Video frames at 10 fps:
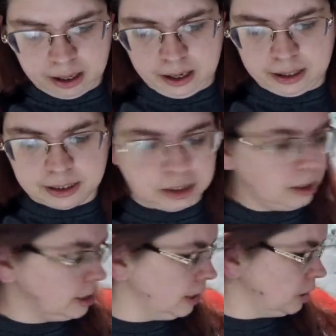and then start
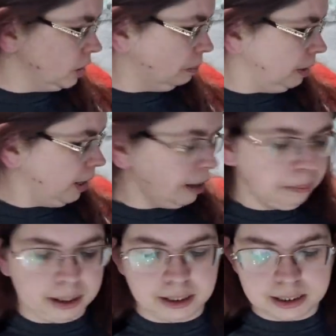stitching up our
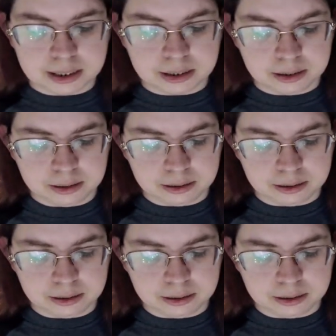9-piece.